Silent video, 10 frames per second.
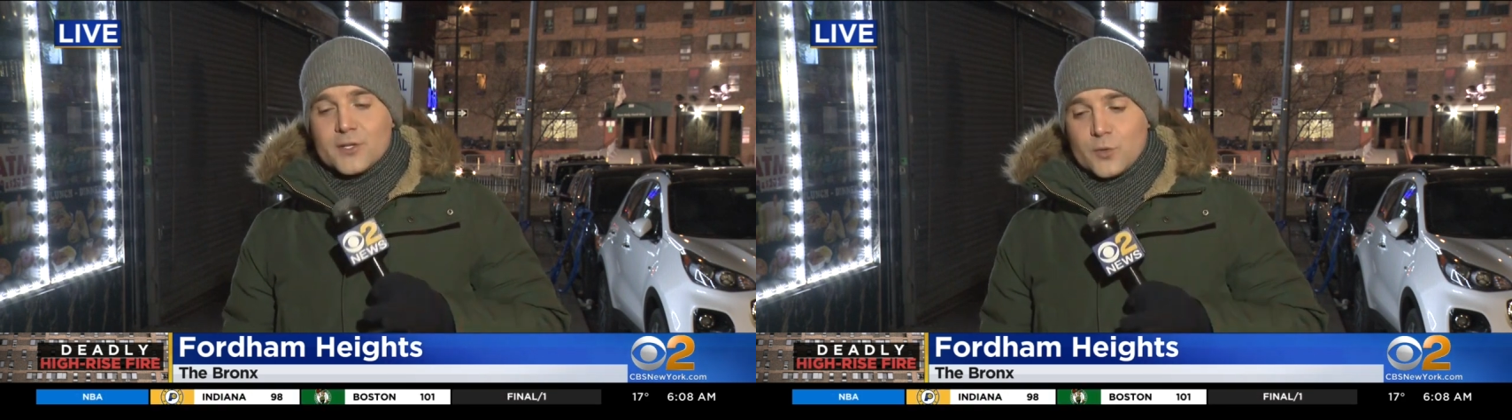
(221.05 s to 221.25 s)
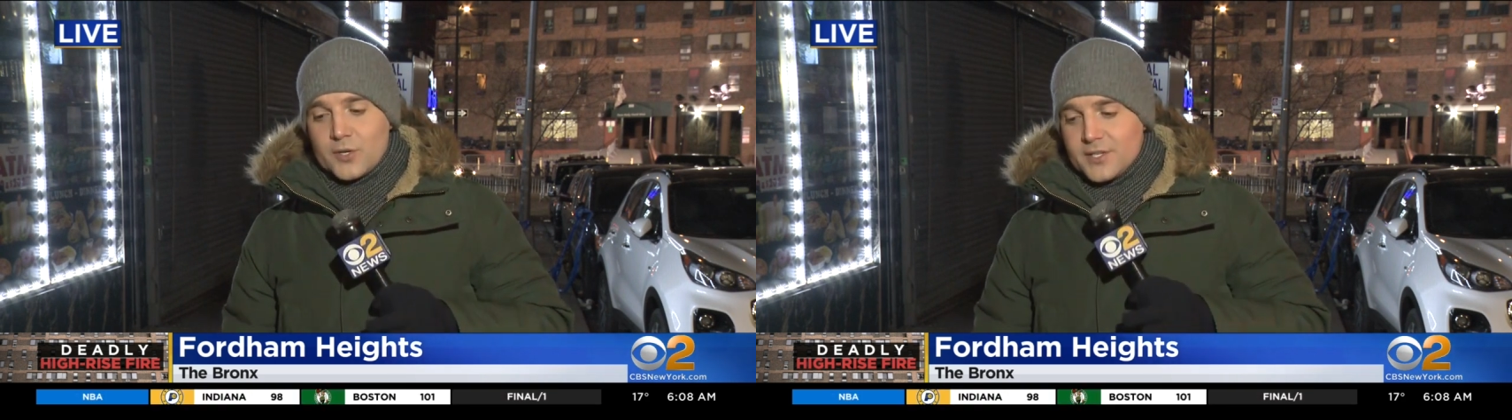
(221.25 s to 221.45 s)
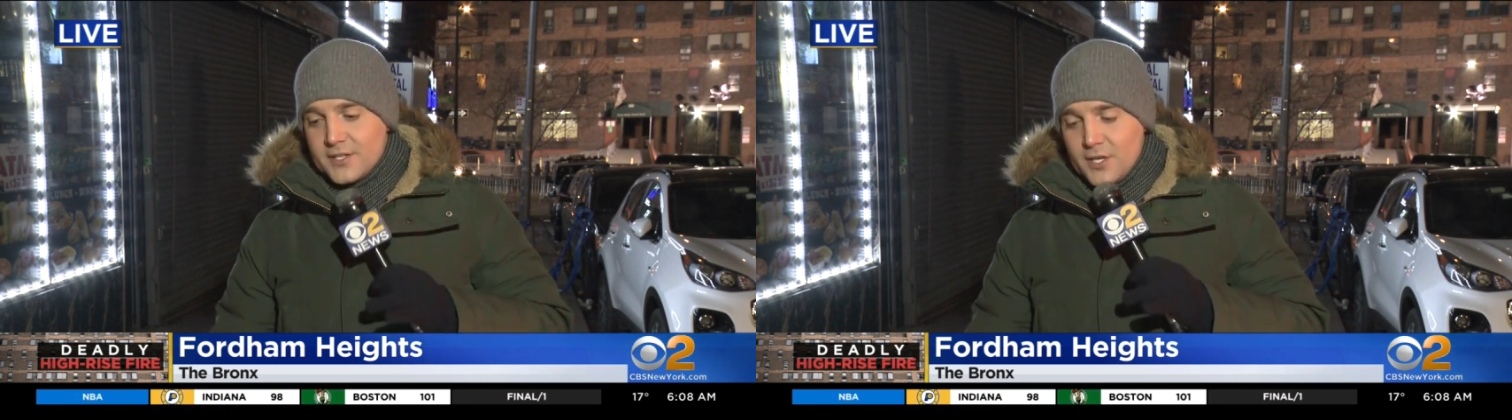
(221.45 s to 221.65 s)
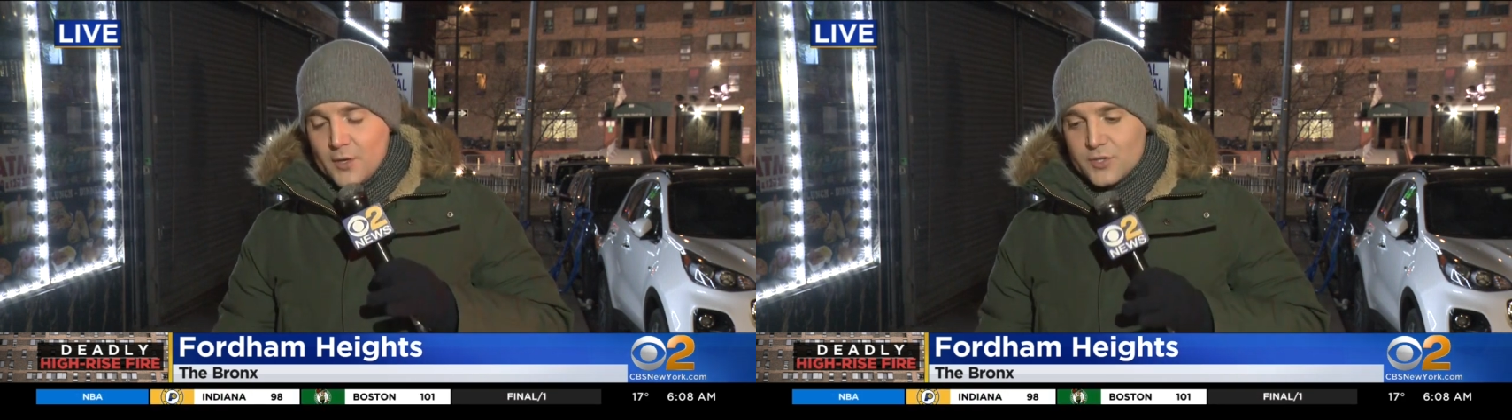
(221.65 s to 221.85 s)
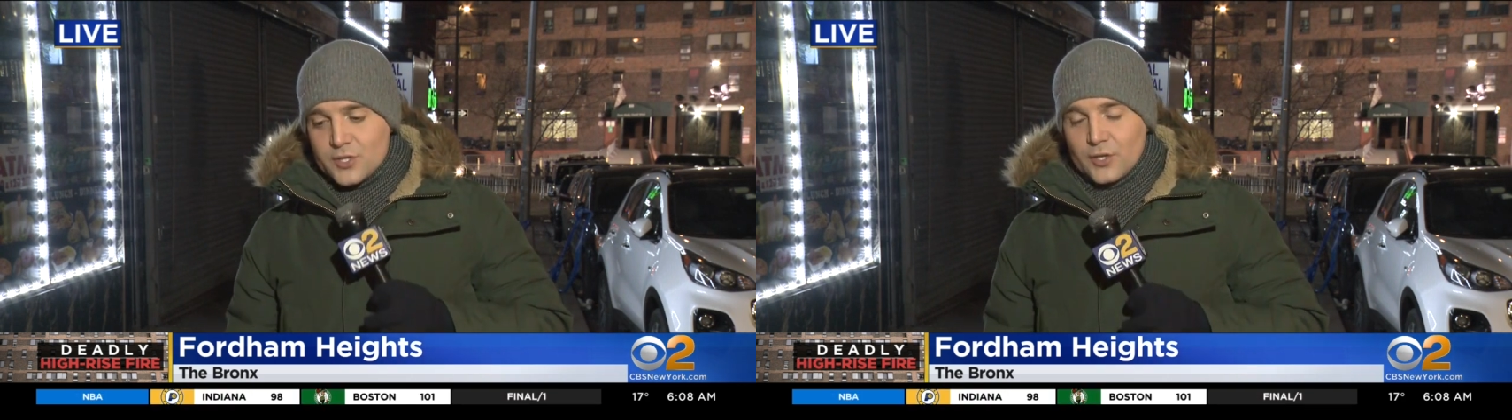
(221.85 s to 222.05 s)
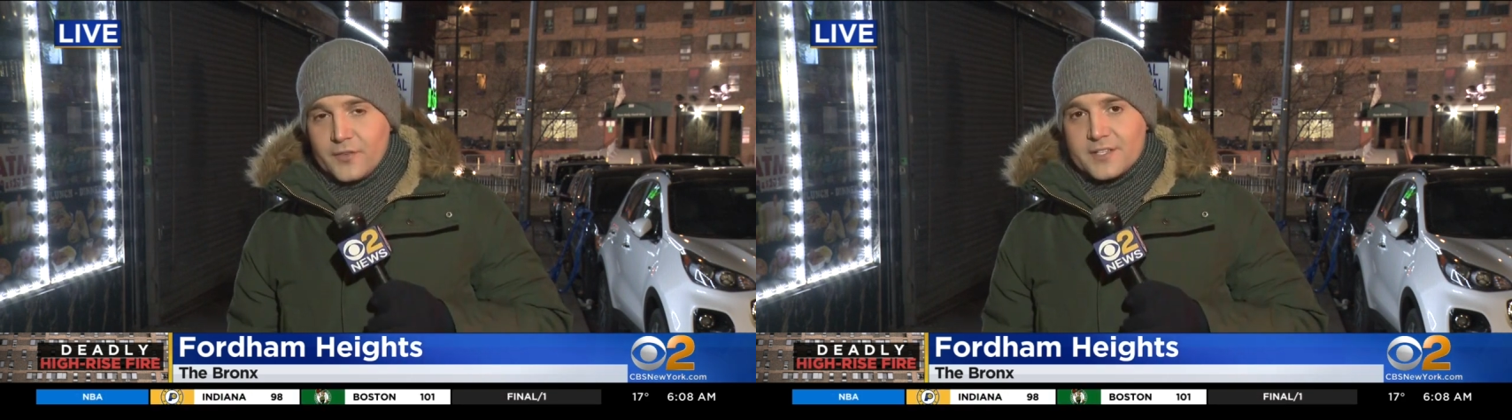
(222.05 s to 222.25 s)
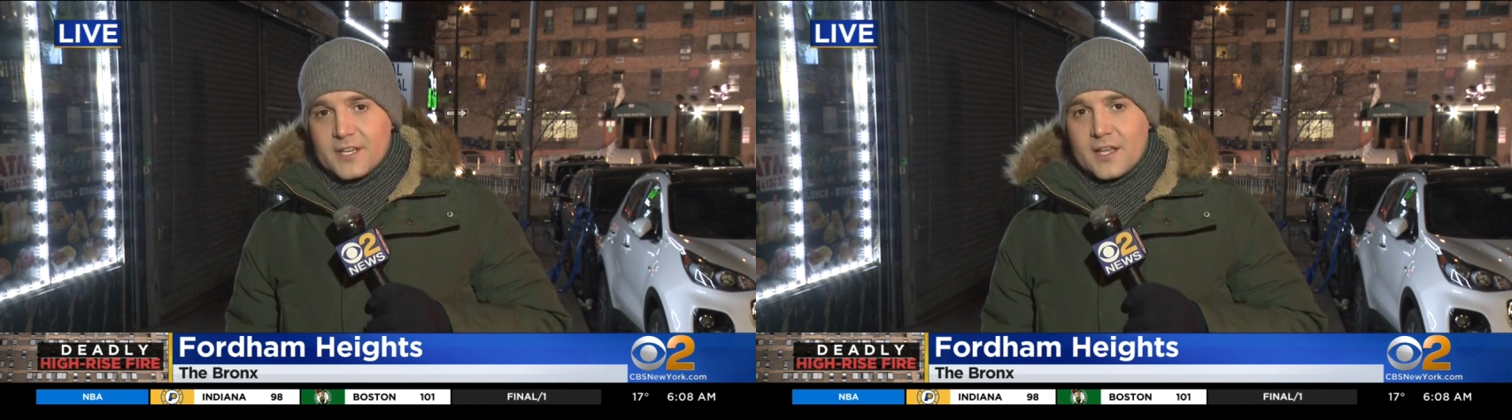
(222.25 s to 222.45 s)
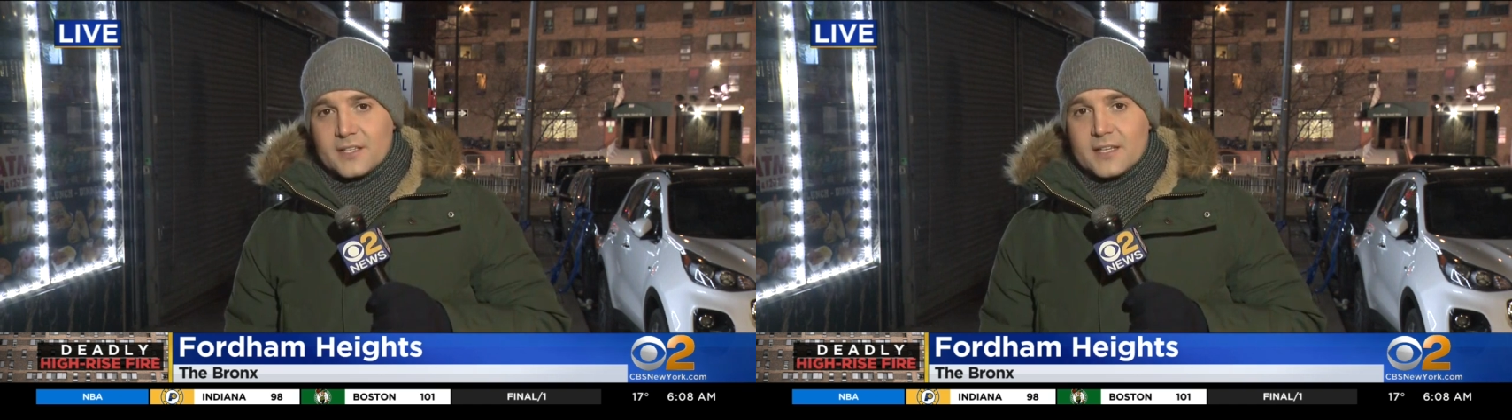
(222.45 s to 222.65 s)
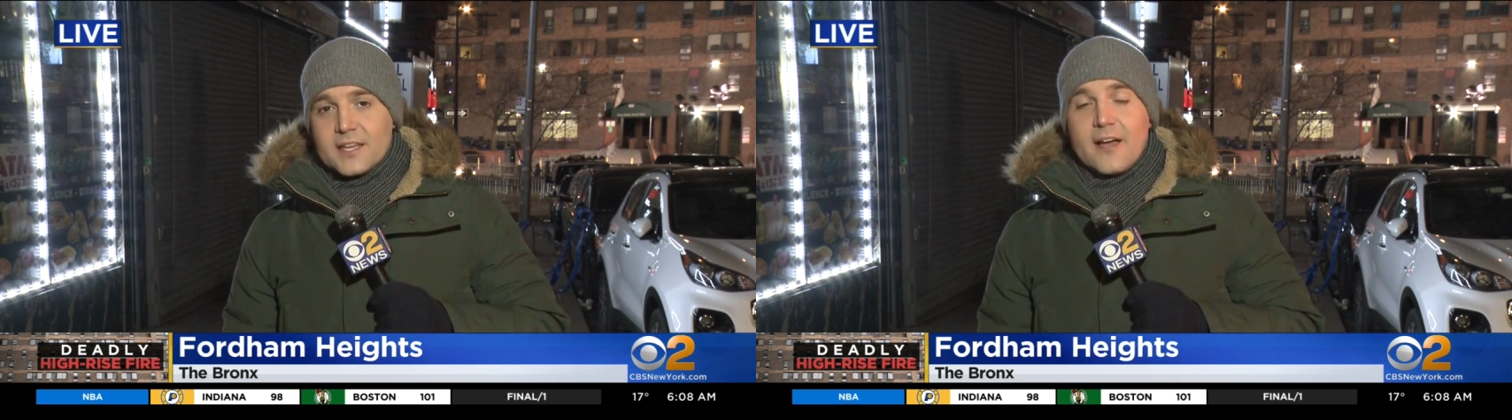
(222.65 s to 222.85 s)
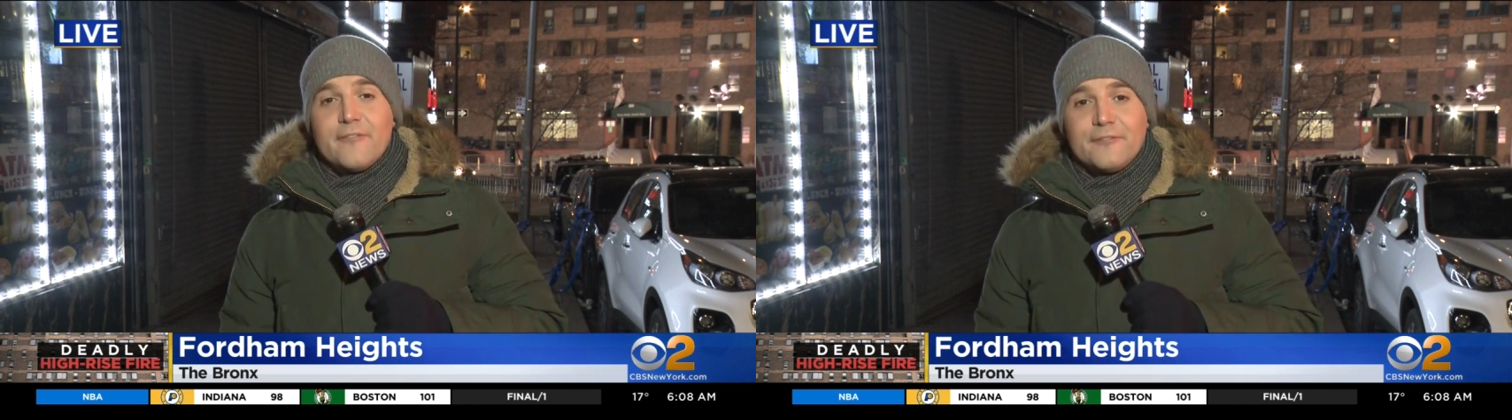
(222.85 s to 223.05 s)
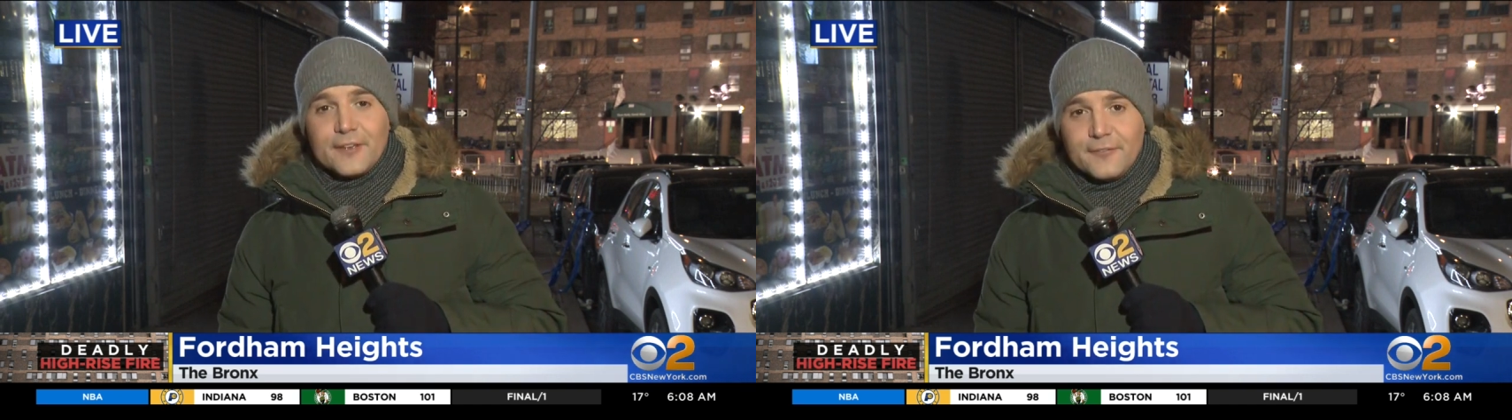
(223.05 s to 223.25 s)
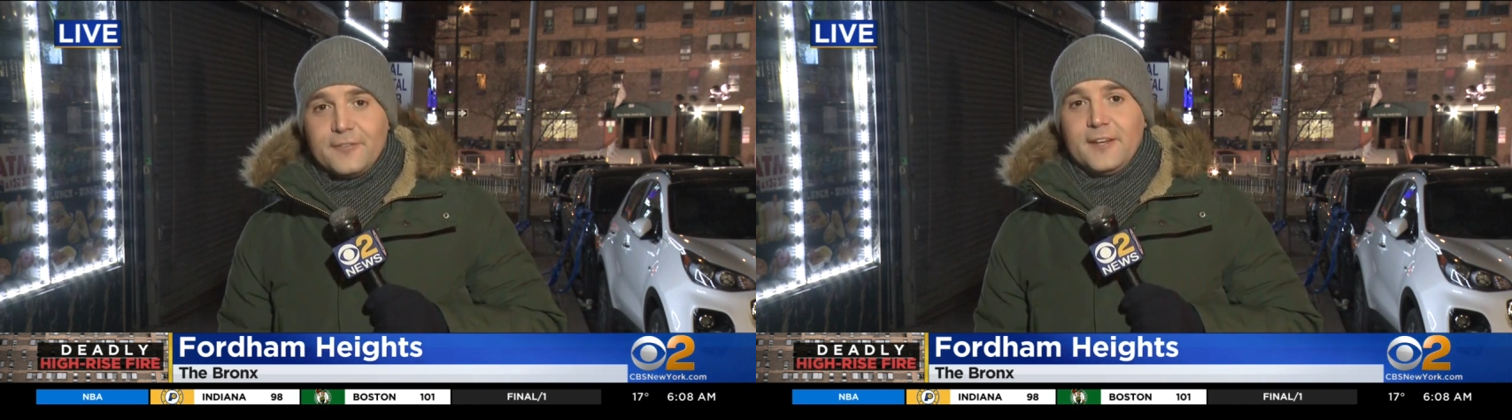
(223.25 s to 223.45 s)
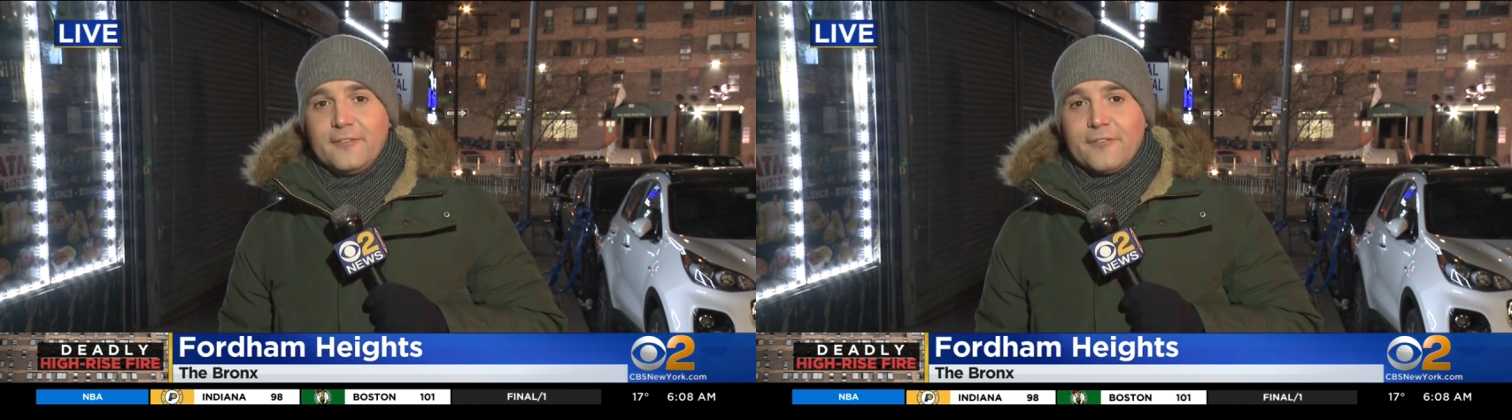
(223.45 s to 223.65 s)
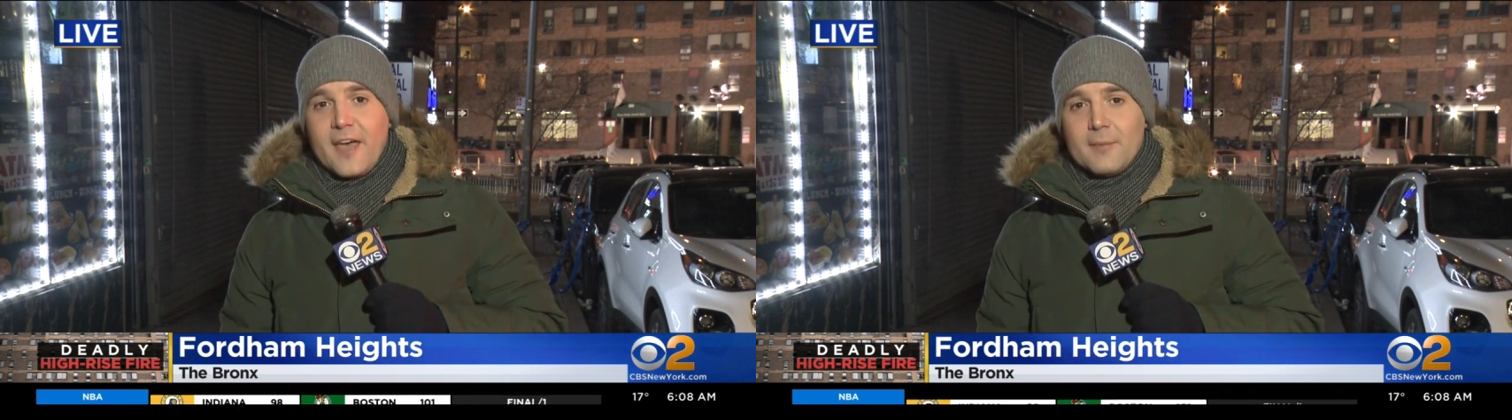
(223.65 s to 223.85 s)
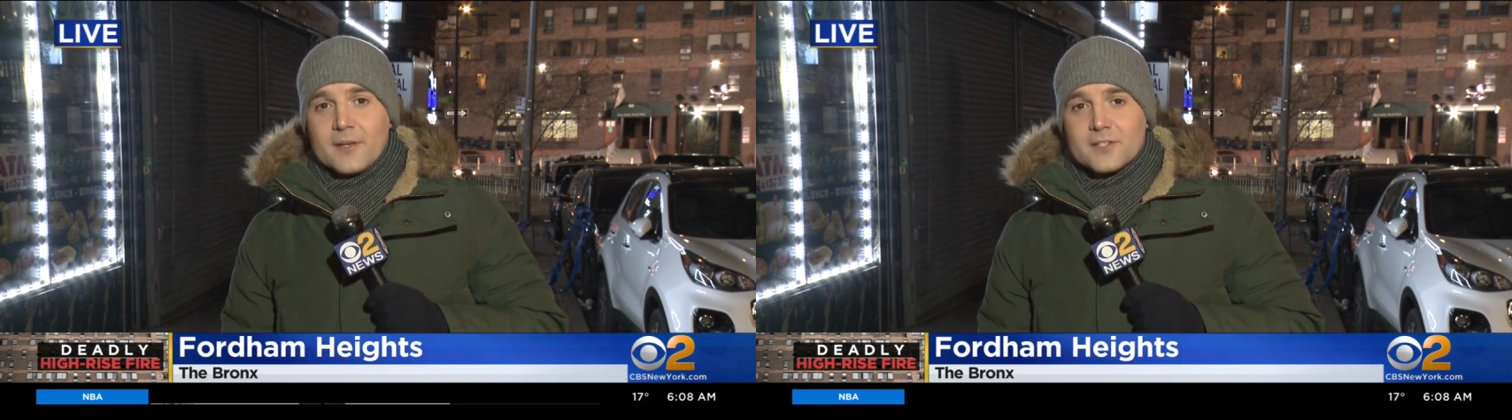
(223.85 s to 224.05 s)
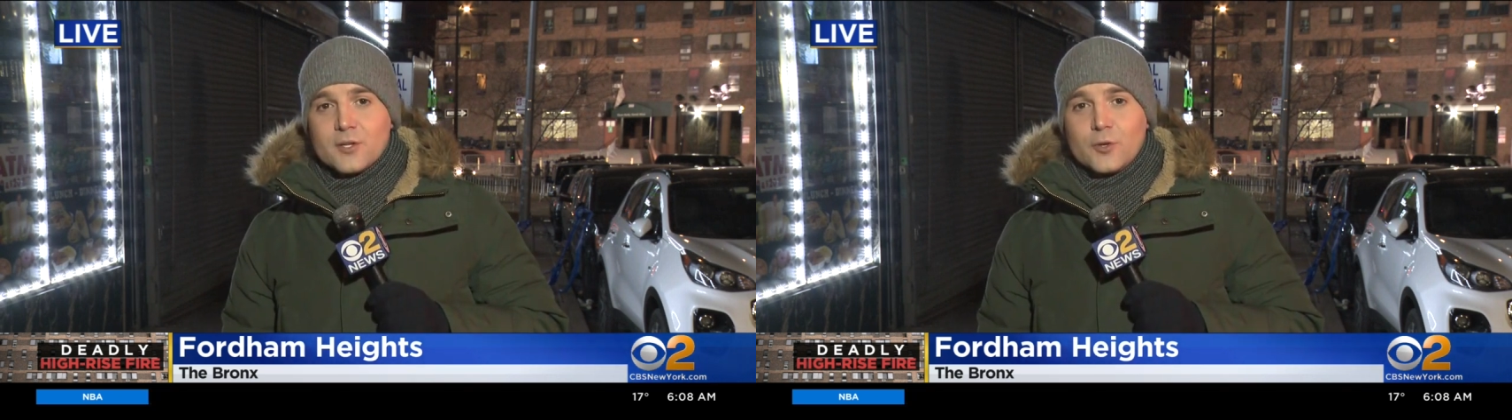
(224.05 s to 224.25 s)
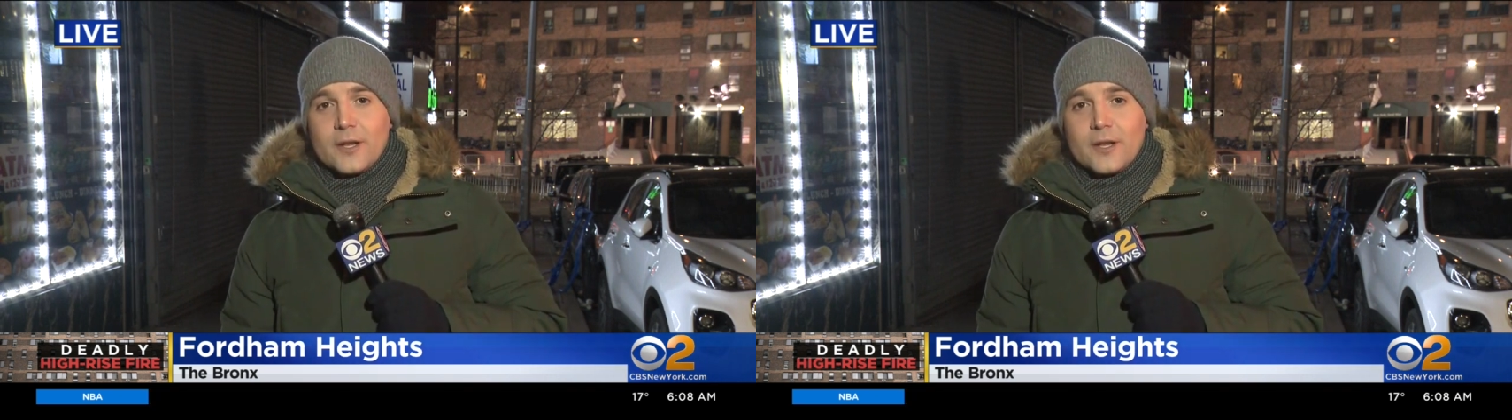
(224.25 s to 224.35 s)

resources, you know, services to 50 families,